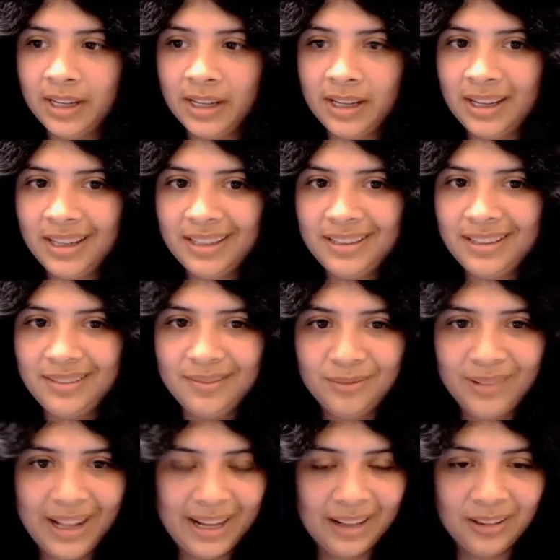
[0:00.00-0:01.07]

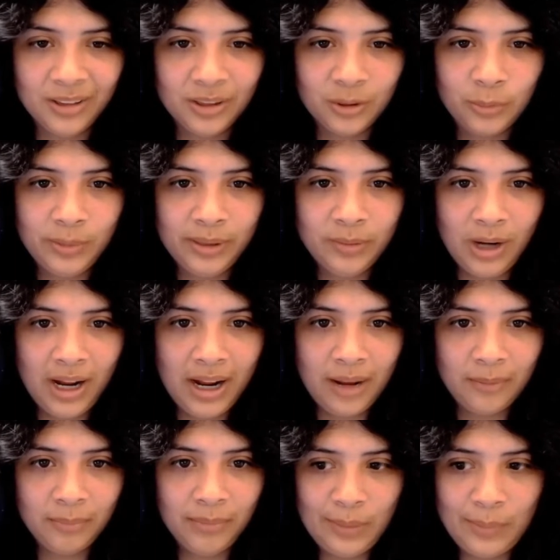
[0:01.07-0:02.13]
a little bit,
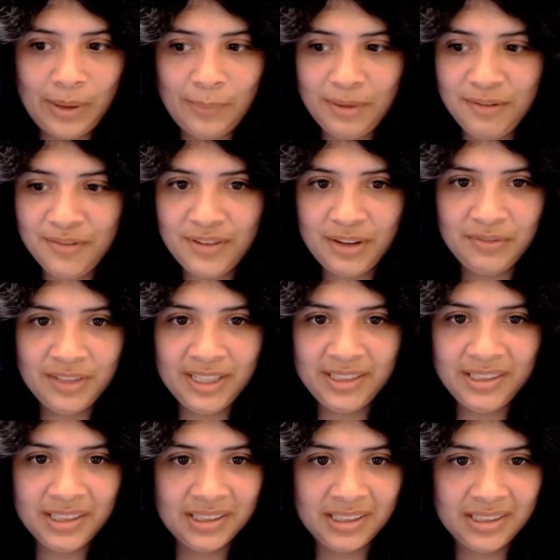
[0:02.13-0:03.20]
like maybe
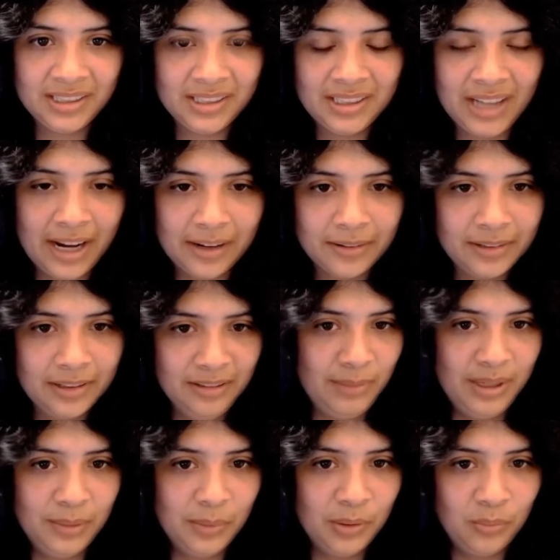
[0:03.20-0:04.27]
50-60 cents higher than
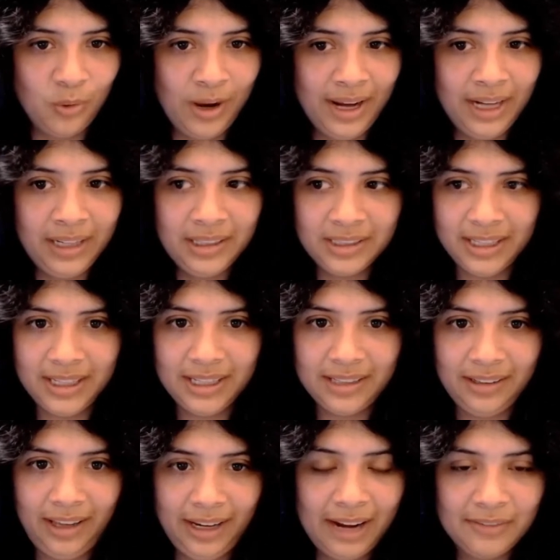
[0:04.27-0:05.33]
minimum wage, and
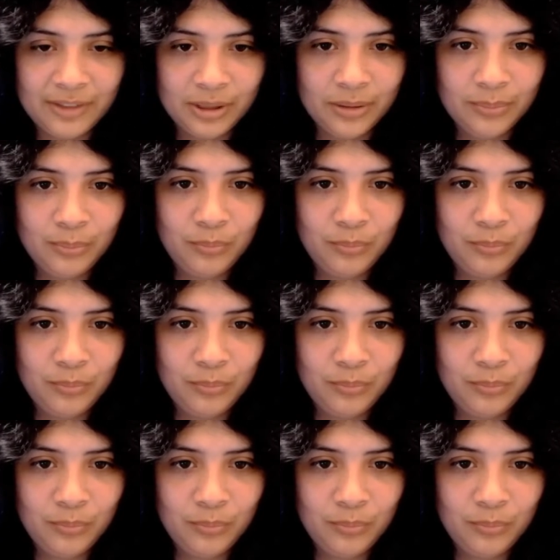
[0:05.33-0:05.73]
like after a